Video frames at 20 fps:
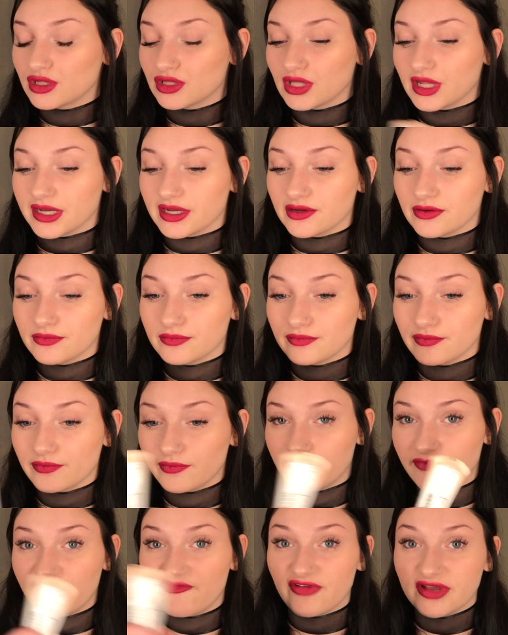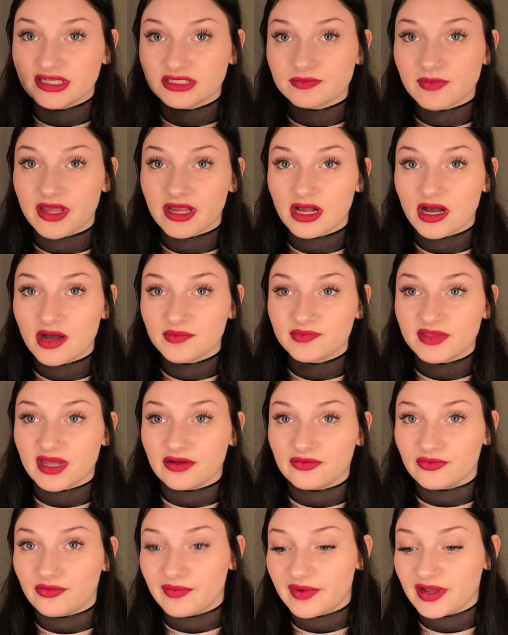like face makeup
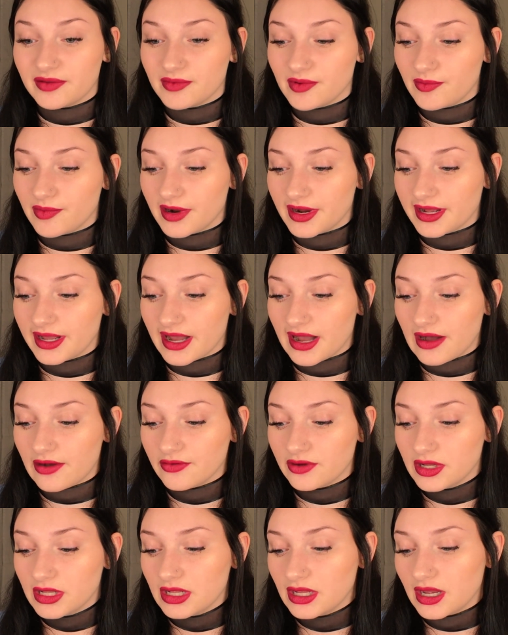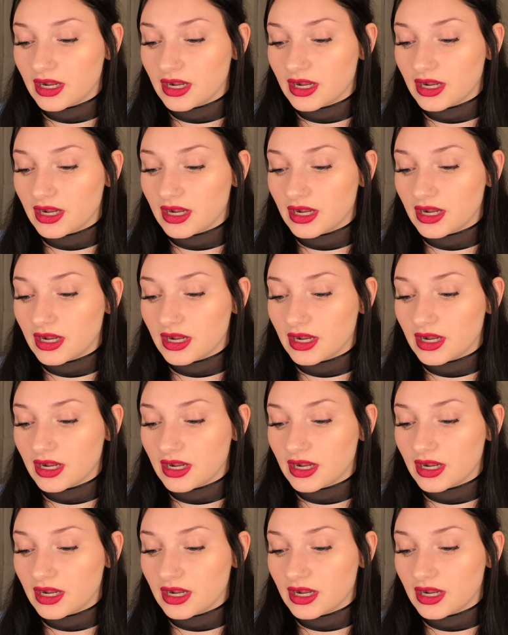that will make me break out.